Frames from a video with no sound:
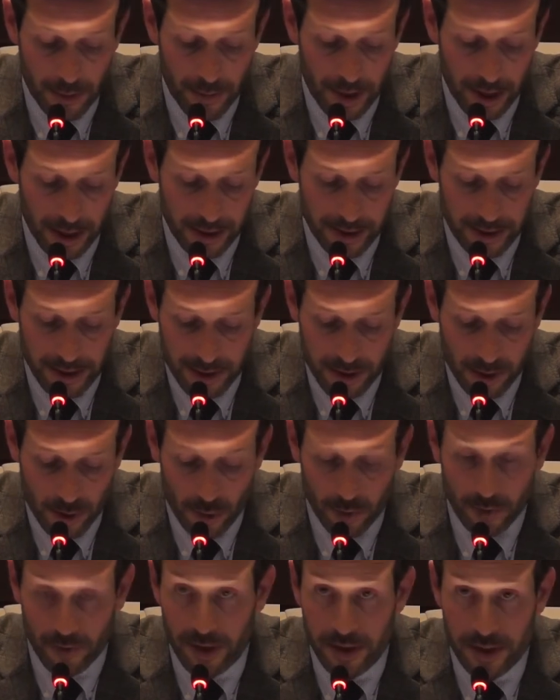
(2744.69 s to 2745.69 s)

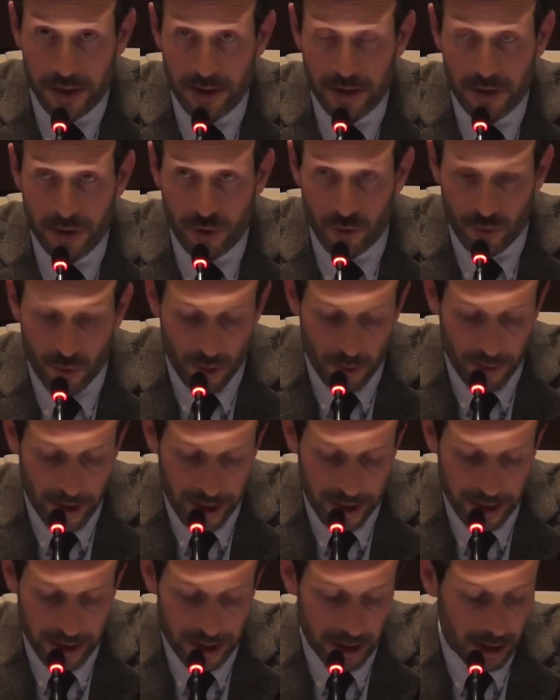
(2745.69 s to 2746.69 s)
Paladescu visits to
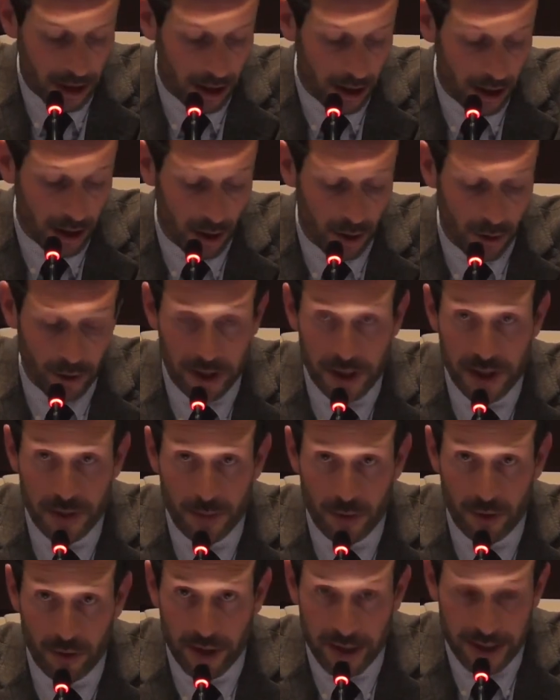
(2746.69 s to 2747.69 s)
Romania are only
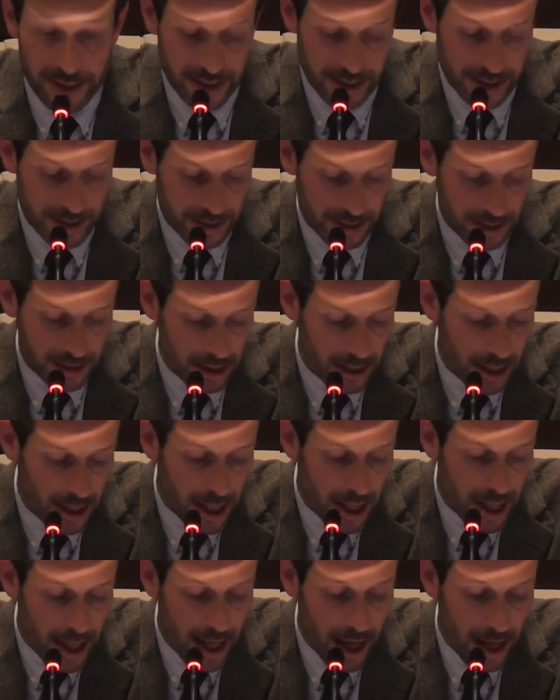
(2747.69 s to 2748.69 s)
sporadic,
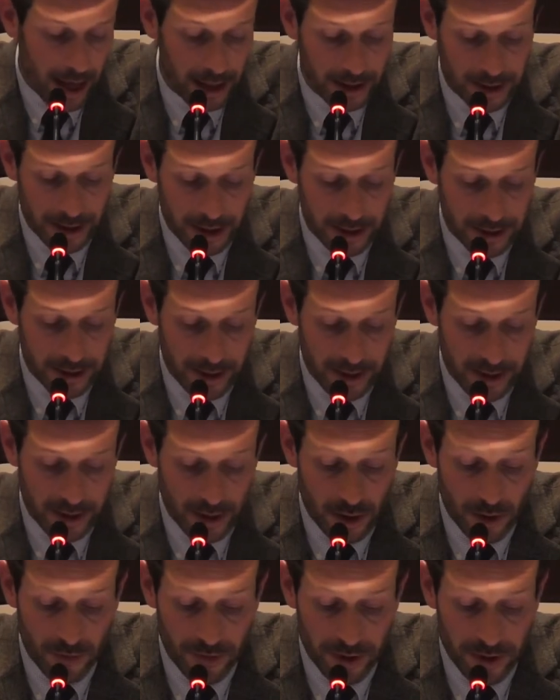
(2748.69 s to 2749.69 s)
and there is
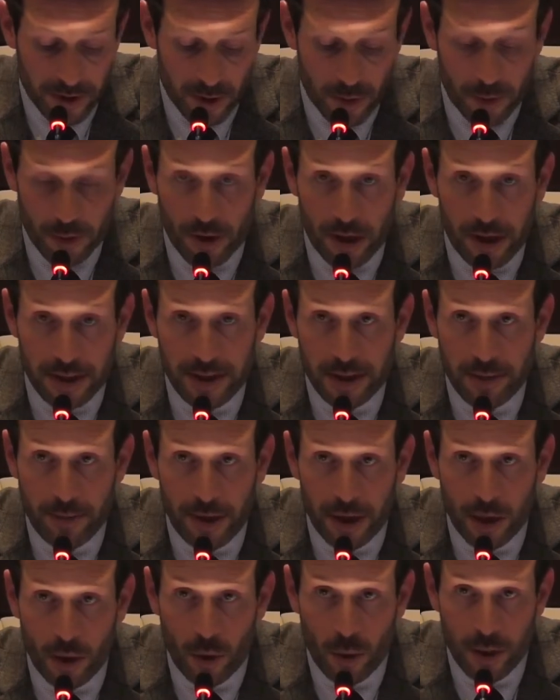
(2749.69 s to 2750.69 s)
nothing surprising
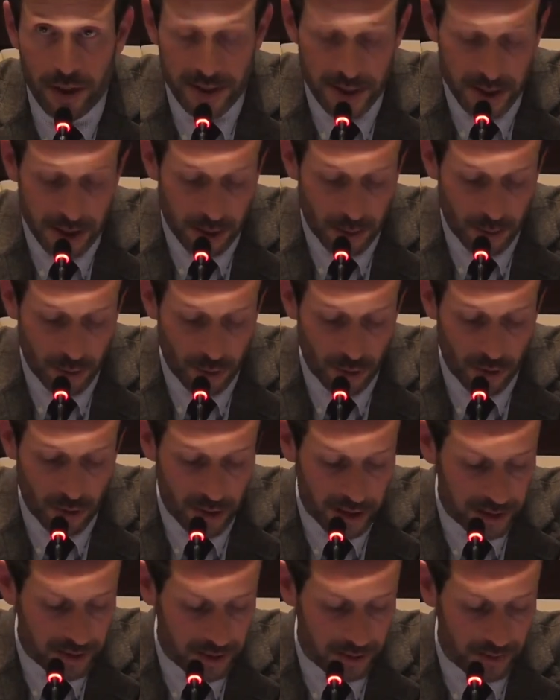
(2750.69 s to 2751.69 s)
by quitting
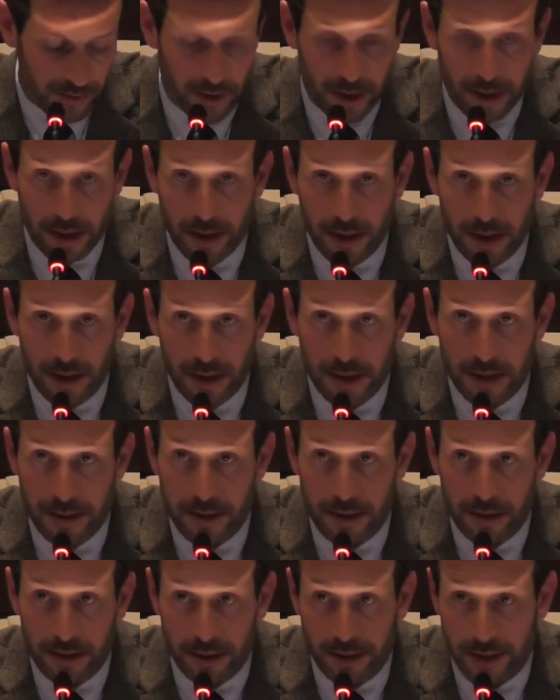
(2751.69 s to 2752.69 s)
progressively
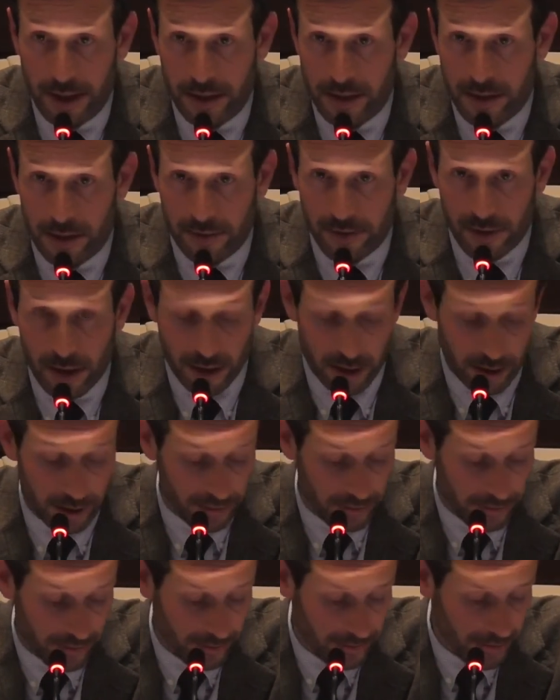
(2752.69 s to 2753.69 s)
his active
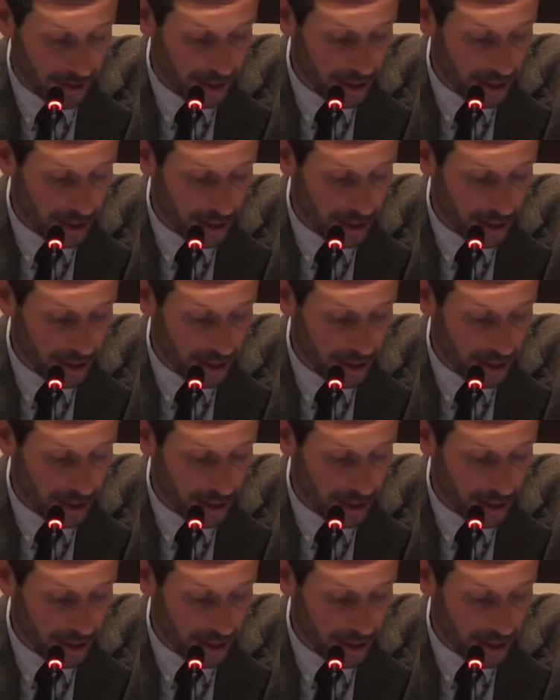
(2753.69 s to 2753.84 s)
life.